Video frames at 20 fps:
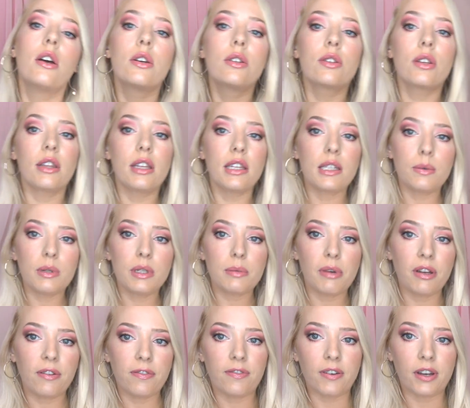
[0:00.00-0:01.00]
So this was
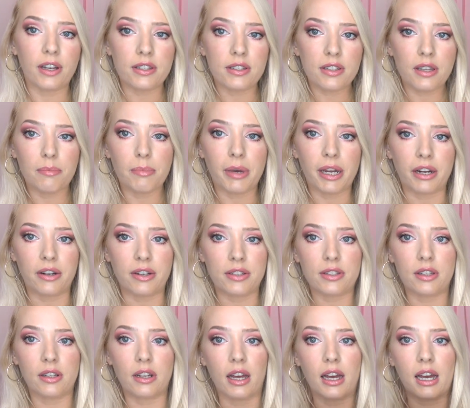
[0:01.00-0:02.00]
my first
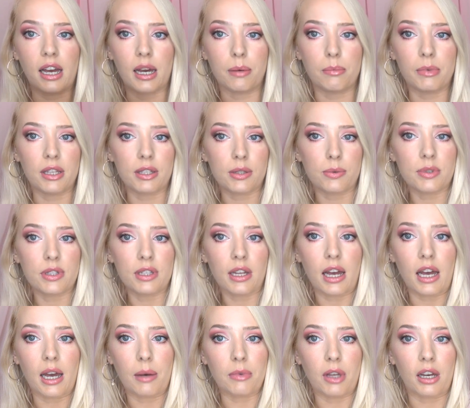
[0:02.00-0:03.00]
comparison arm. This was
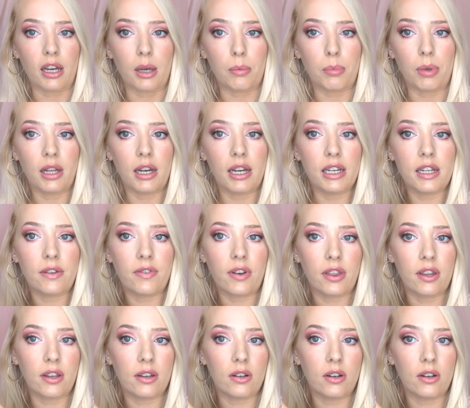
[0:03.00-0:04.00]
the arm that I applied everything